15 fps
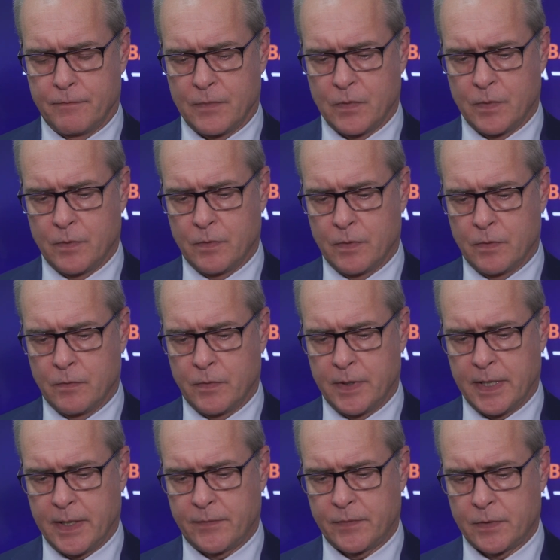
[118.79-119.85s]
we,
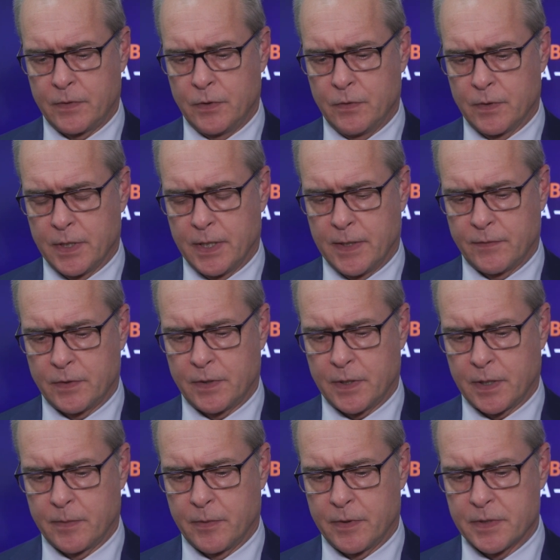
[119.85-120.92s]
we'd have to, you and I'd have to
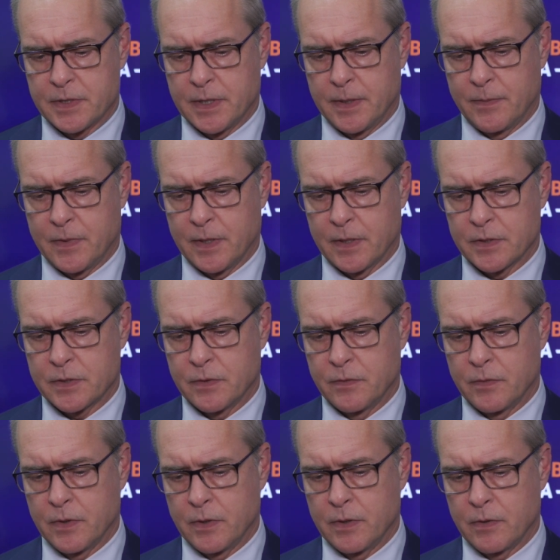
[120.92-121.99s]
talk about the same thing. So
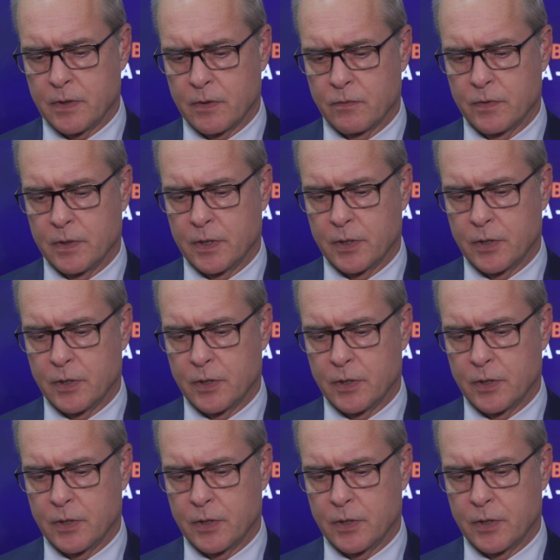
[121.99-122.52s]
a, a real